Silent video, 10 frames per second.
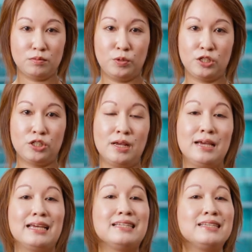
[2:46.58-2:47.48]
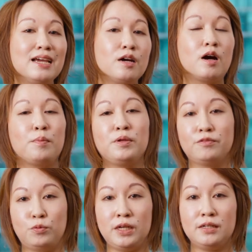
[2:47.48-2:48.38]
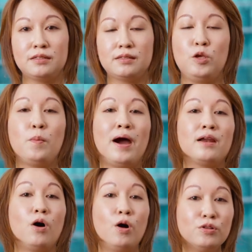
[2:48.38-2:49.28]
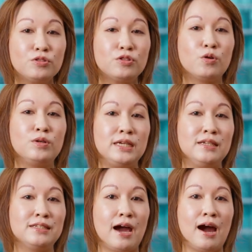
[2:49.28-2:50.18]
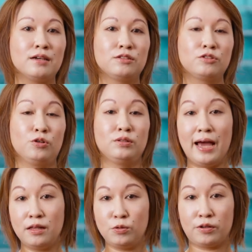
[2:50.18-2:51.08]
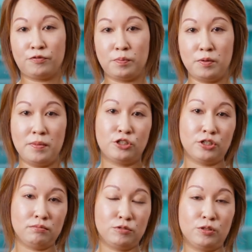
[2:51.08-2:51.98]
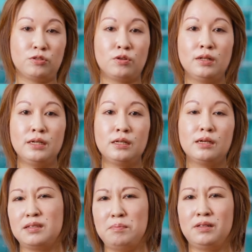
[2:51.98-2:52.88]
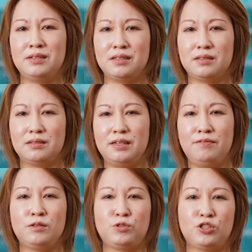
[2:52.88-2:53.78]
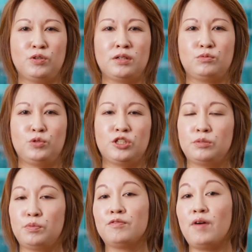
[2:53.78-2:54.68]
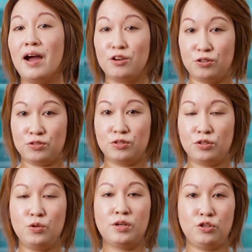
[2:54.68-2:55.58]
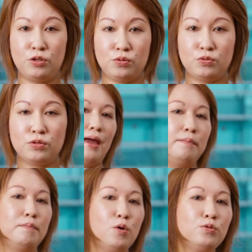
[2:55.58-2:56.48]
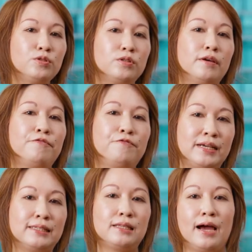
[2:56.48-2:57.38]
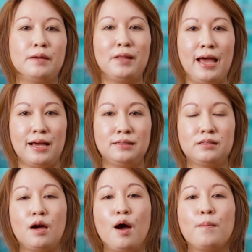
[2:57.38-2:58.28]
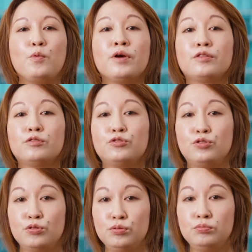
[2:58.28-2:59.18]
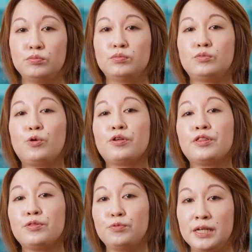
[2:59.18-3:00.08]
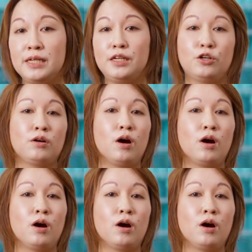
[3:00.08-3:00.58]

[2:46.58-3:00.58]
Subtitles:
which can take a couple of weeks. You might also need to ask your landlord for permission to install it. Some buildings even restrict which providers you can use. And most fixed line plans come with 2 or 3-year